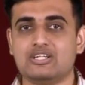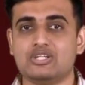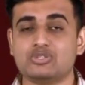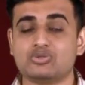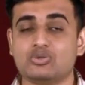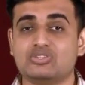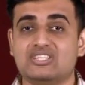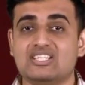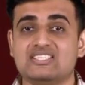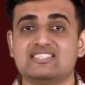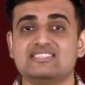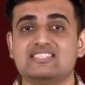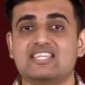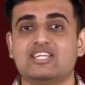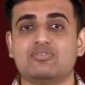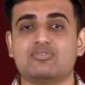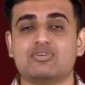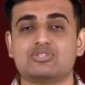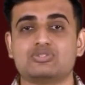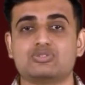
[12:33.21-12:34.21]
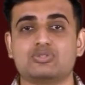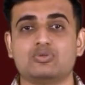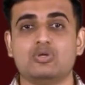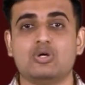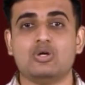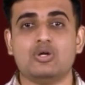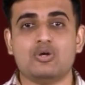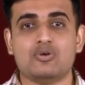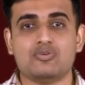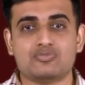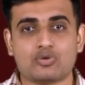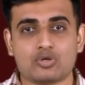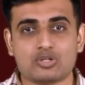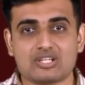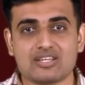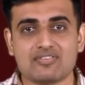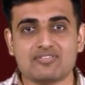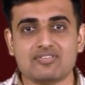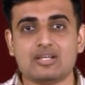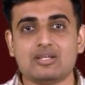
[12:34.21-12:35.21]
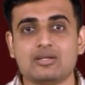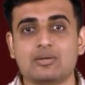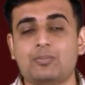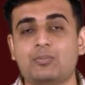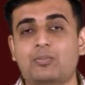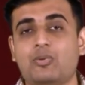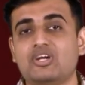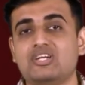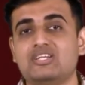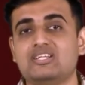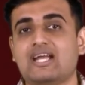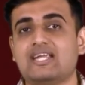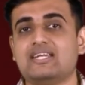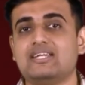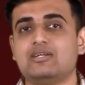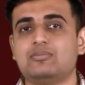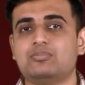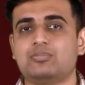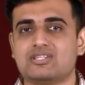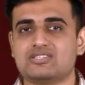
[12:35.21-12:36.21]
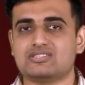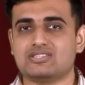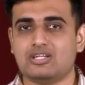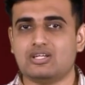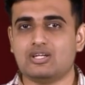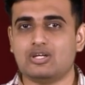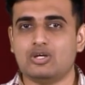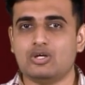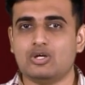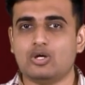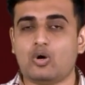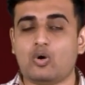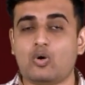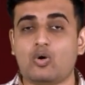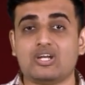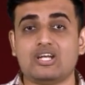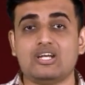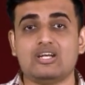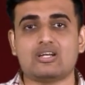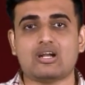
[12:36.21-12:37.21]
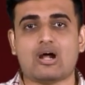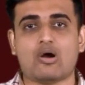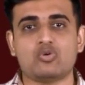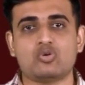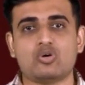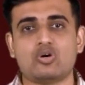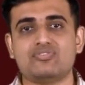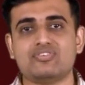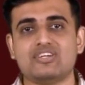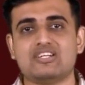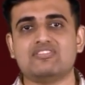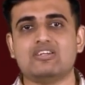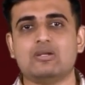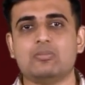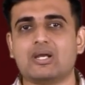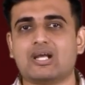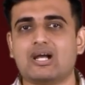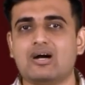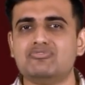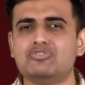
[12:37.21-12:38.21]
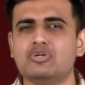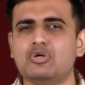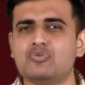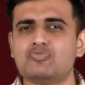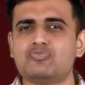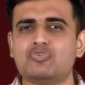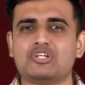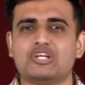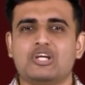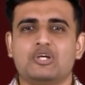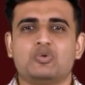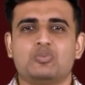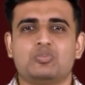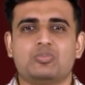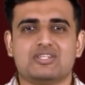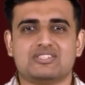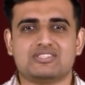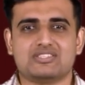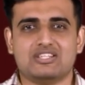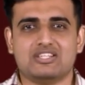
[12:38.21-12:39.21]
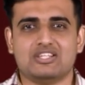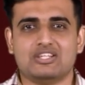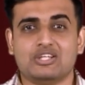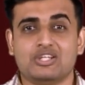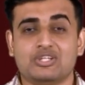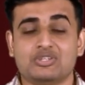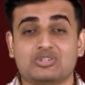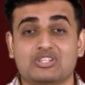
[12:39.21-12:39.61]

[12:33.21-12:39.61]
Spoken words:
So this is equals to 41.98%, or in round off it will become 42%.